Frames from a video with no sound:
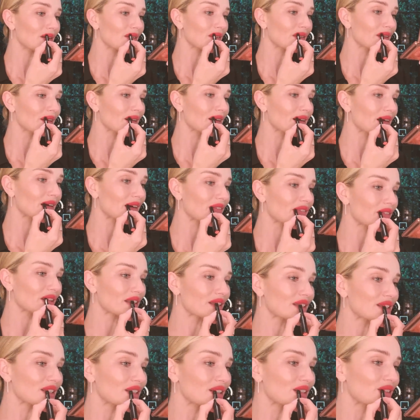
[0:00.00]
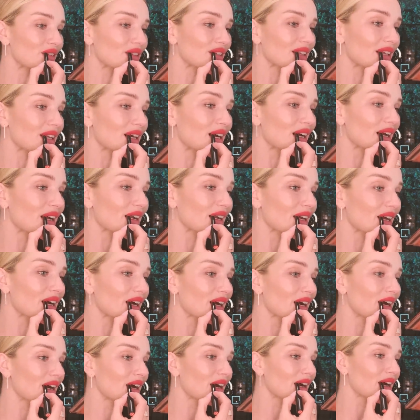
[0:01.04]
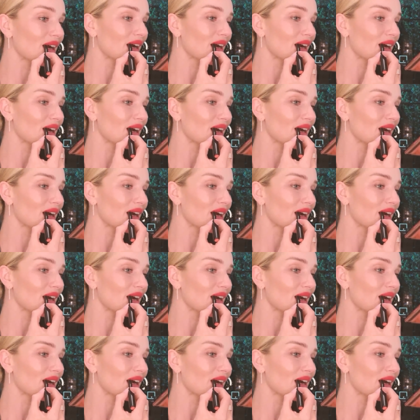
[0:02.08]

without having to use liner.